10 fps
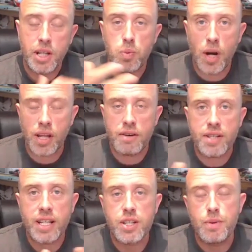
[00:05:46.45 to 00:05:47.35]
And it's one of
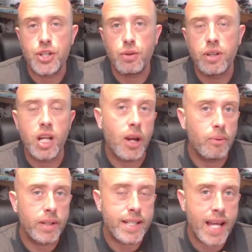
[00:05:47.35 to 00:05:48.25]
those things which you can
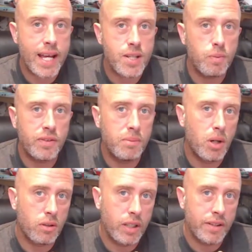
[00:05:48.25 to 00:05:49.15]
only test with the
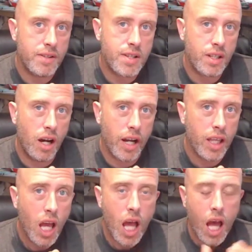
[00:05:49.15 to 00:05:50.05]
model in the sky.